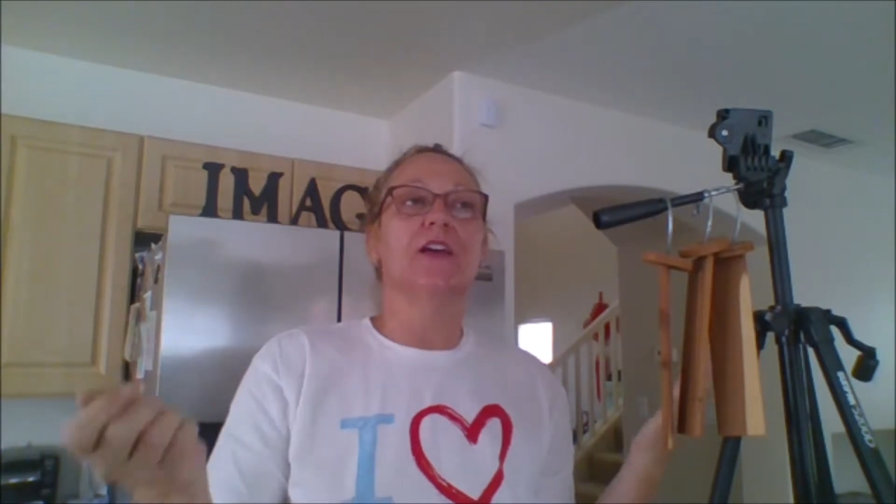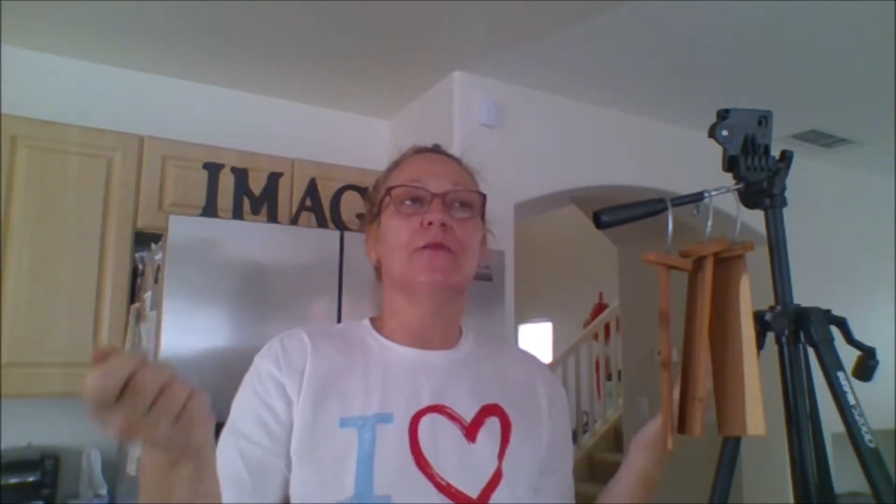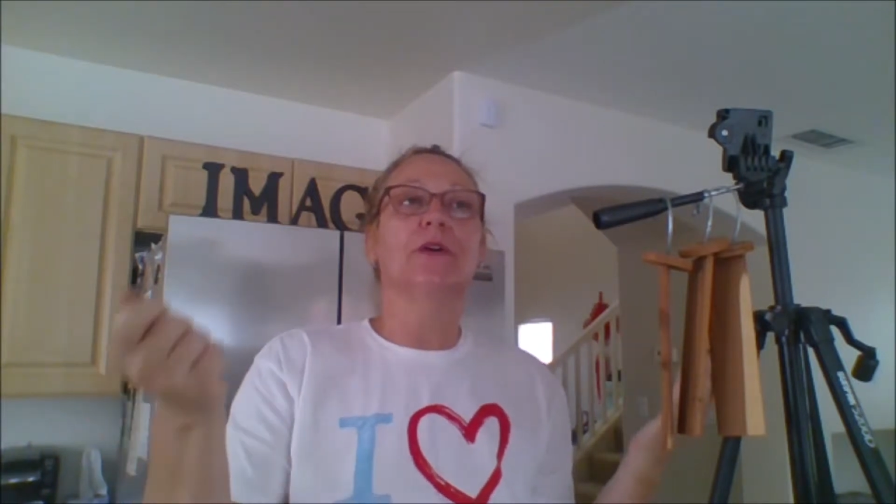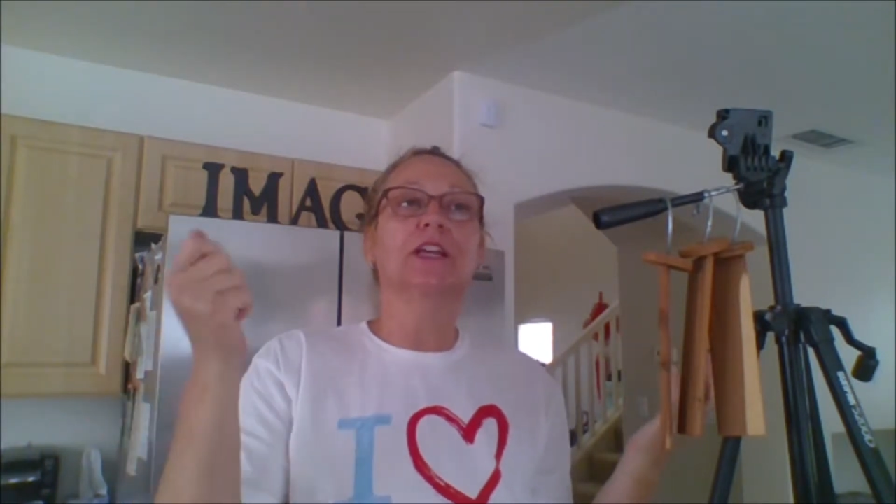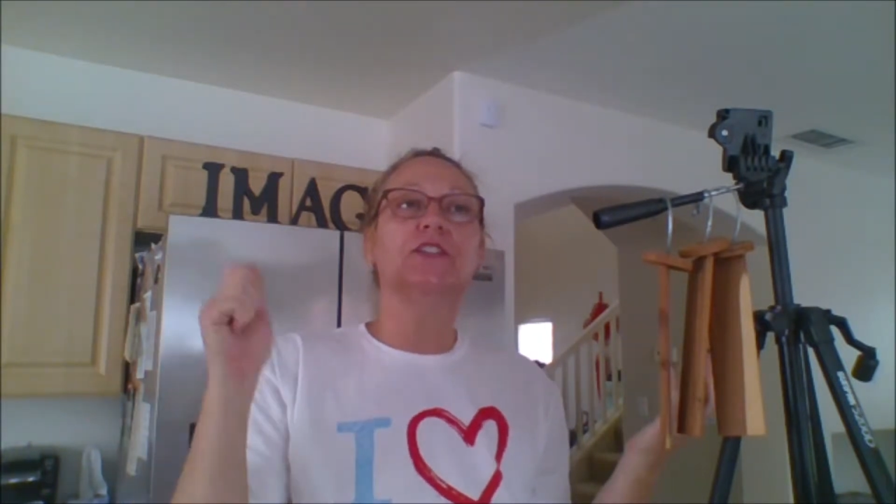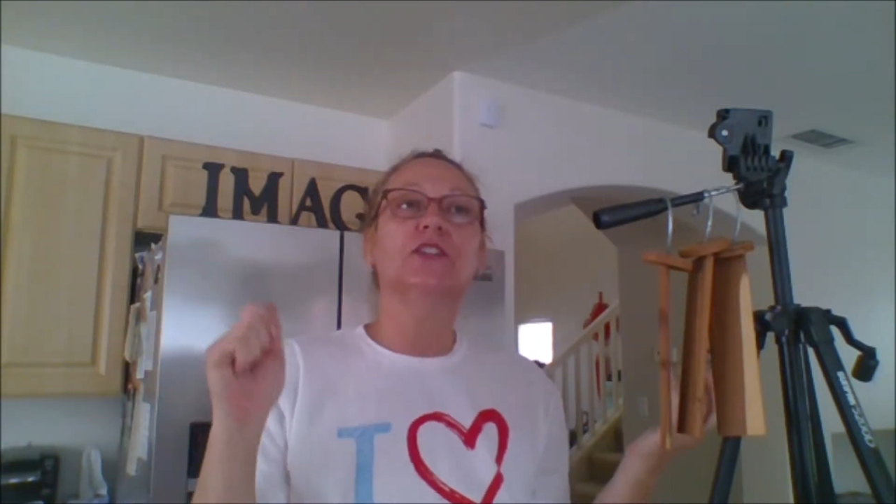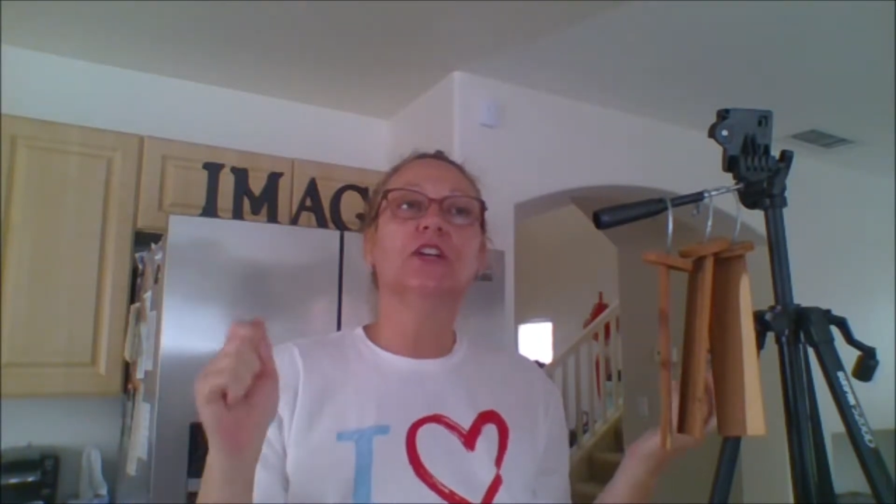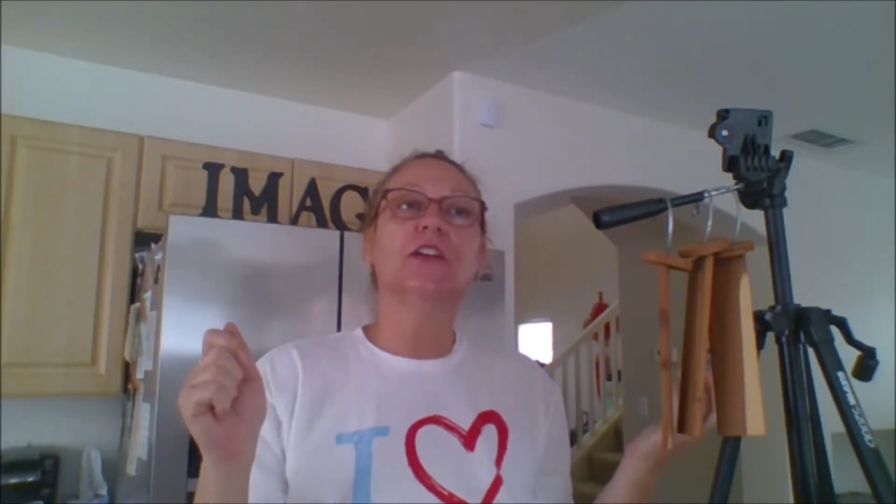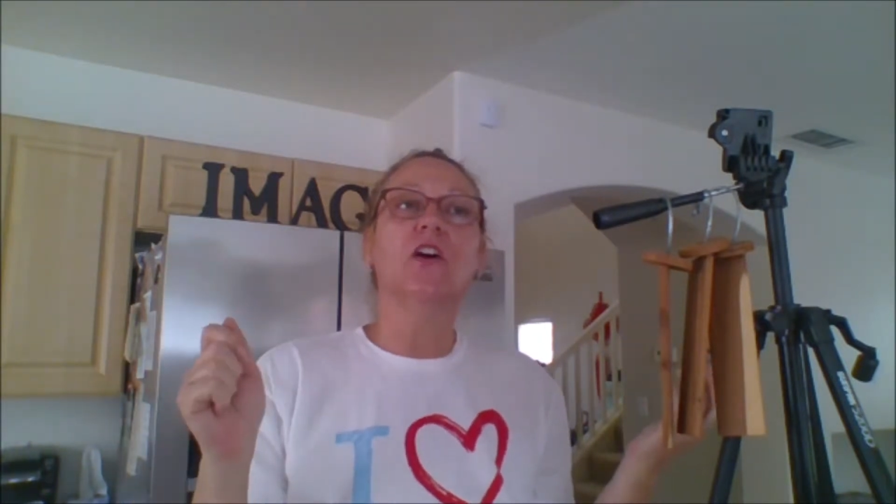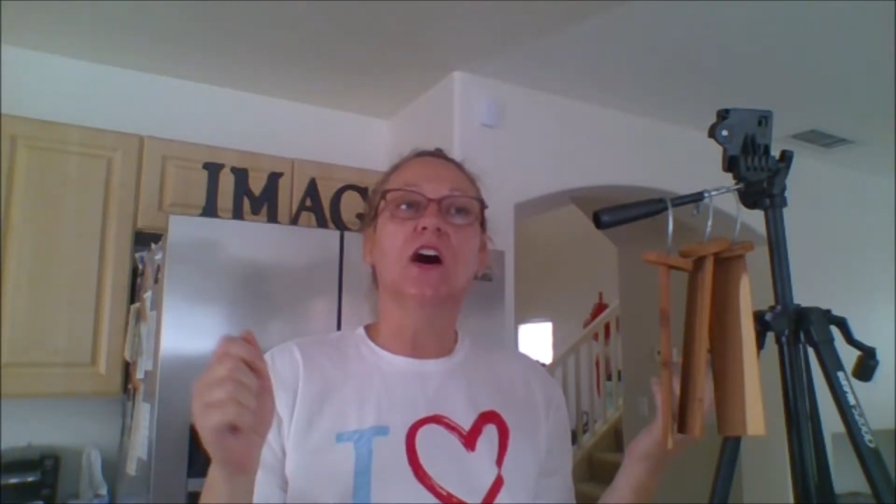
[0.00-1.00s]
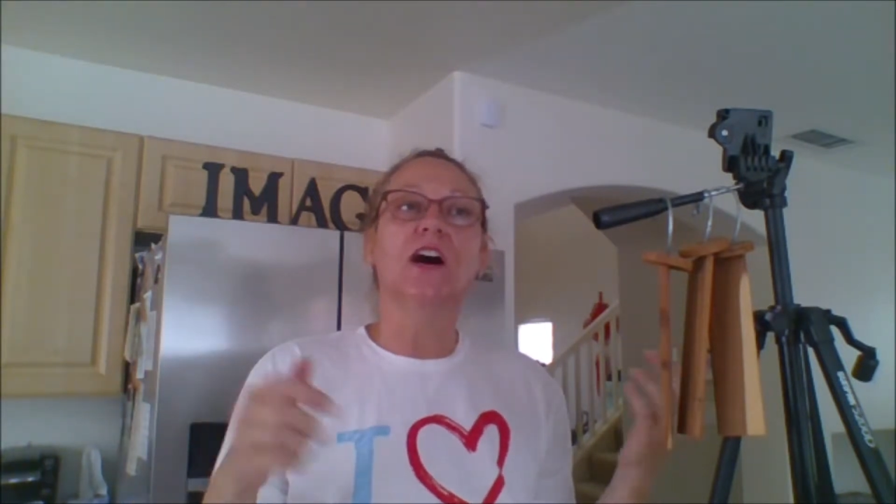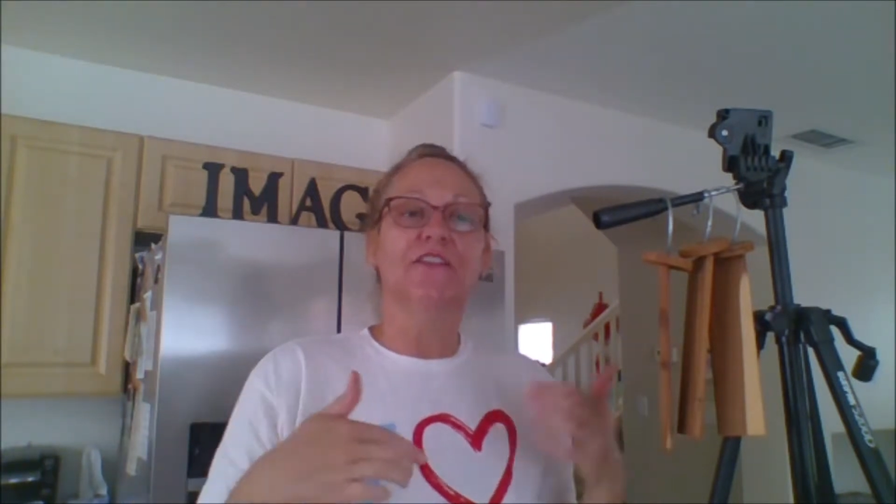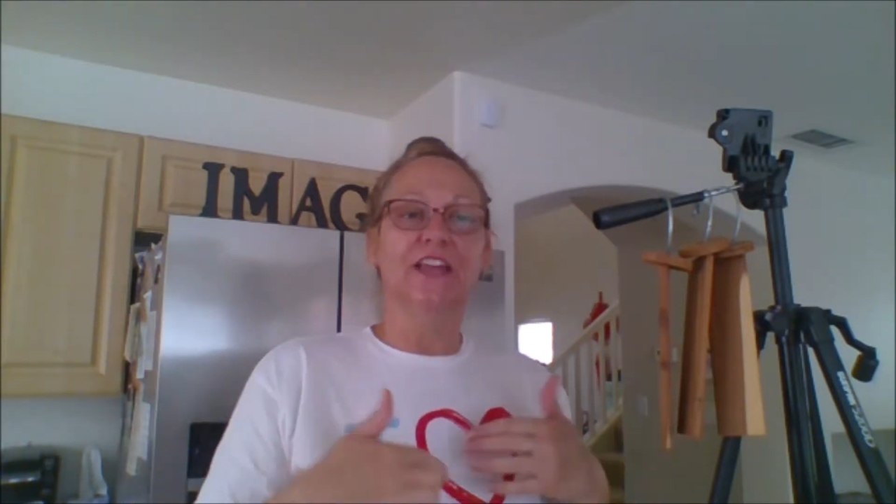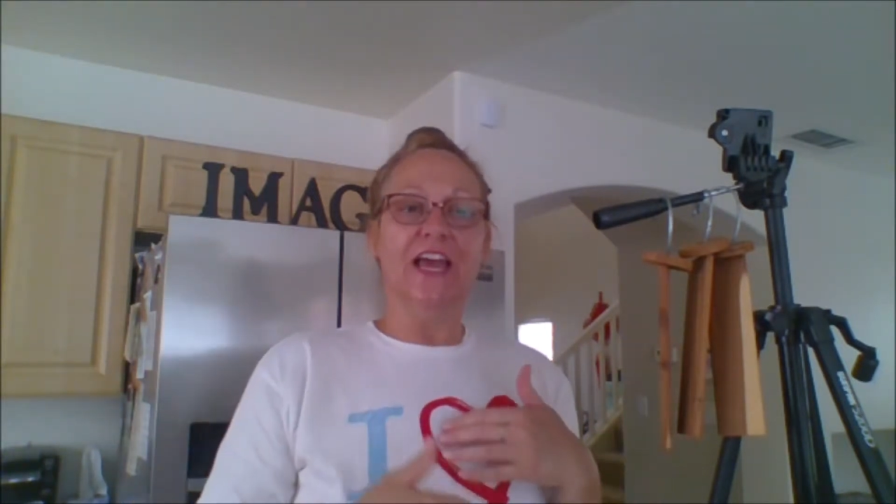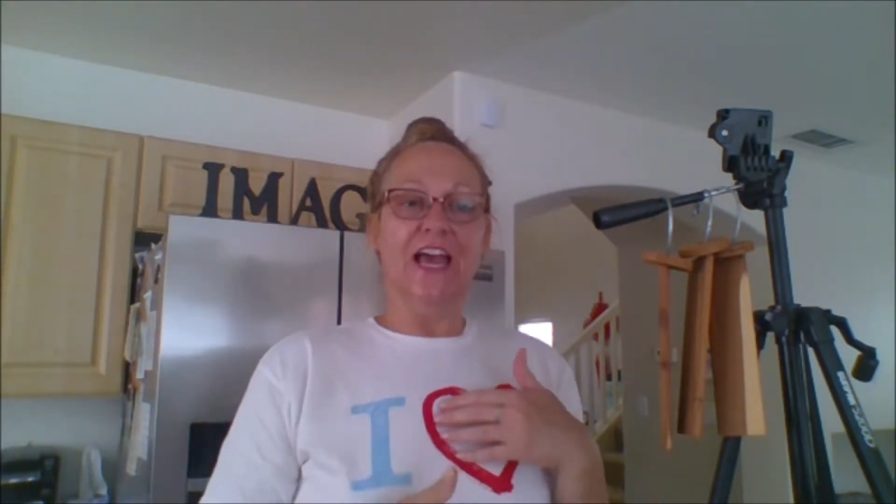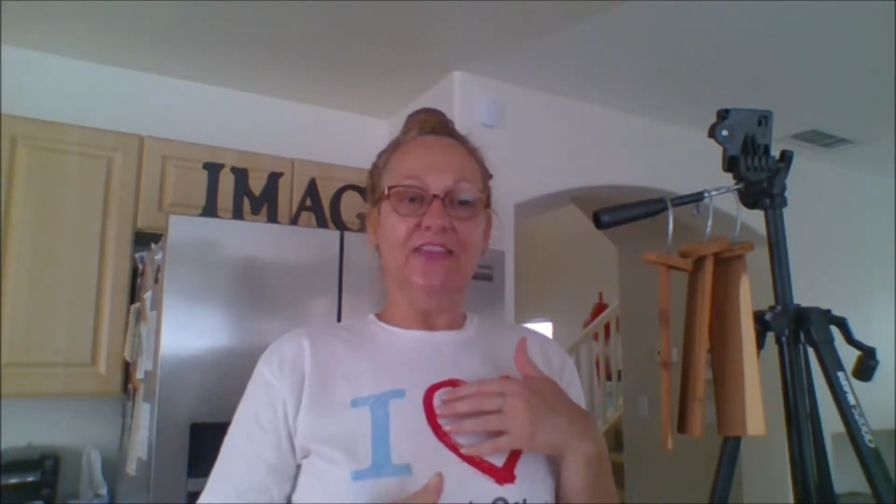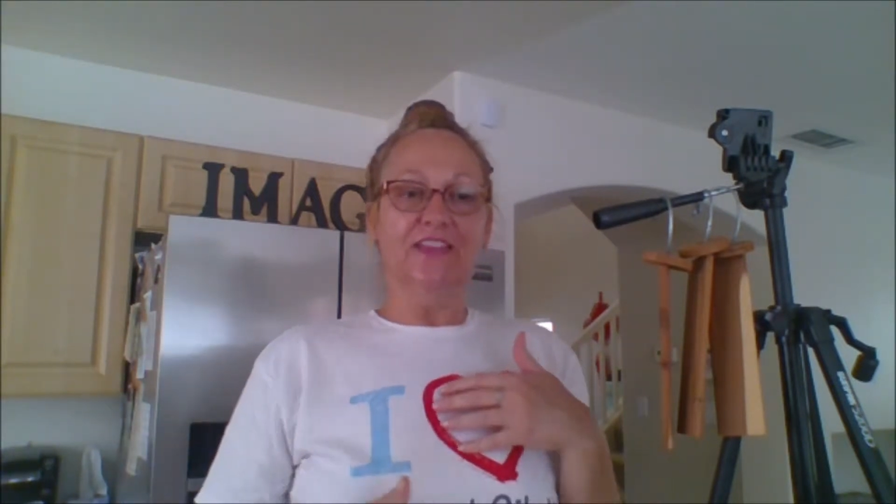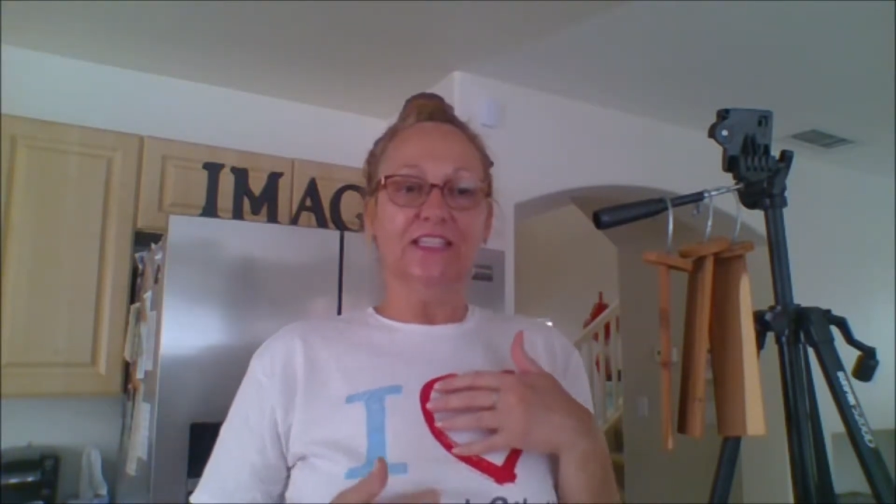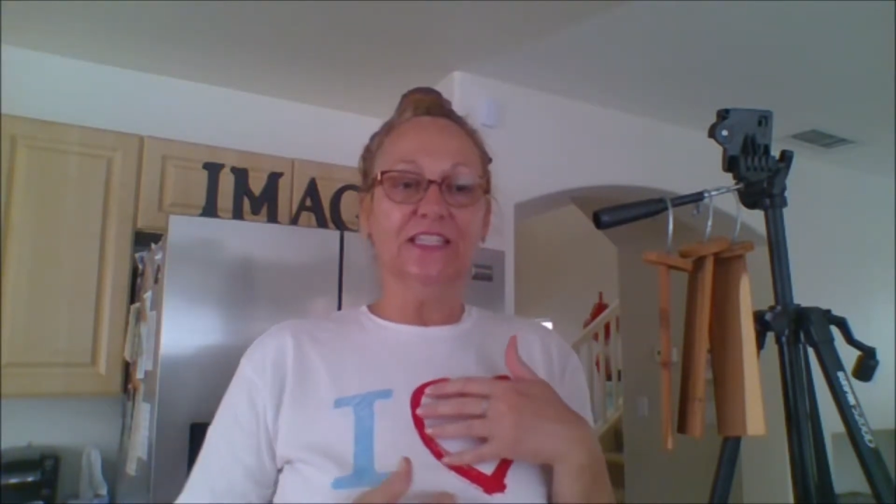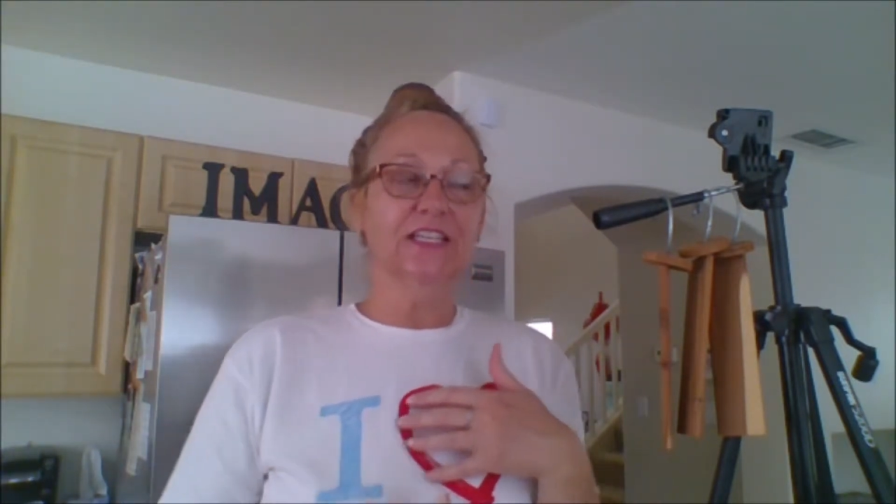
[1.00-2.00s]
And when I took it off, it had
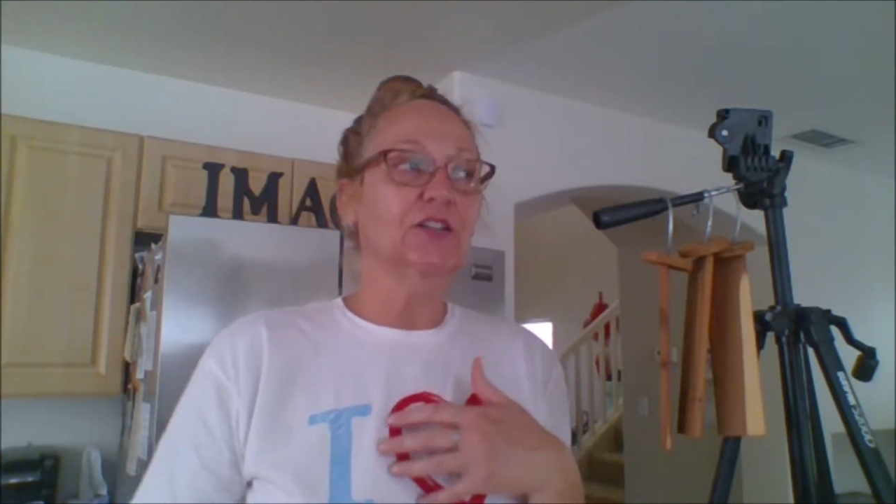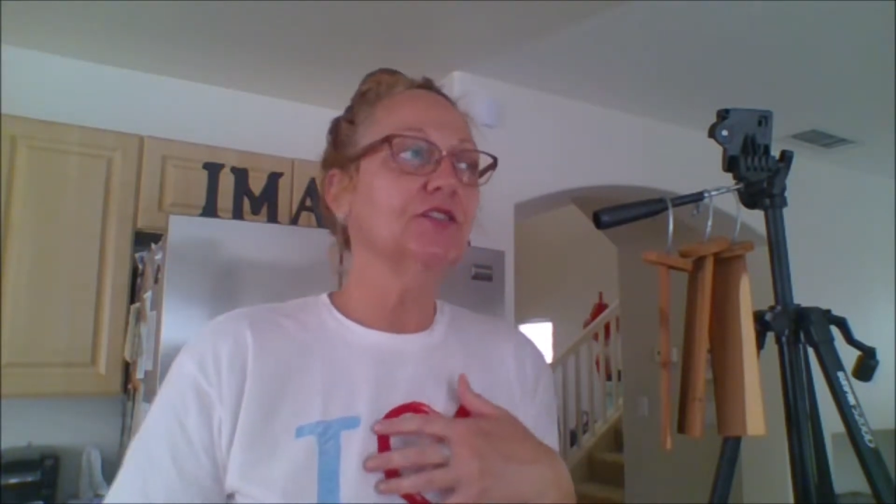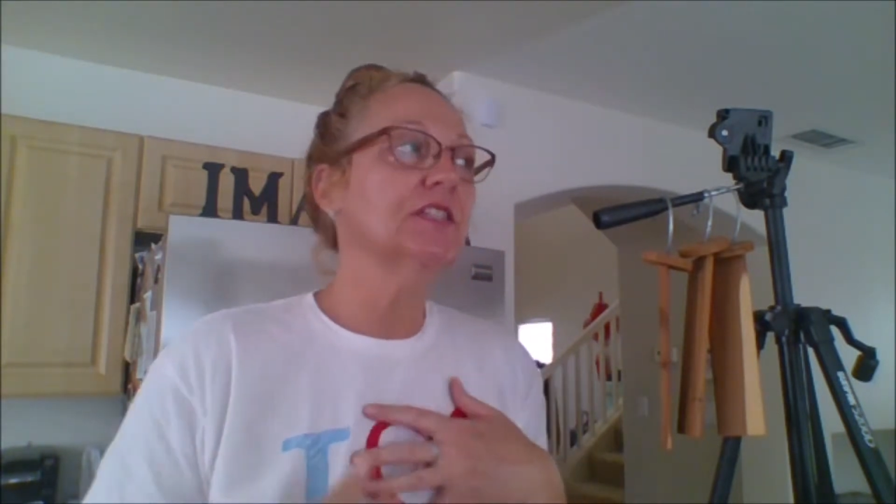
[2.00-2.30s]
this little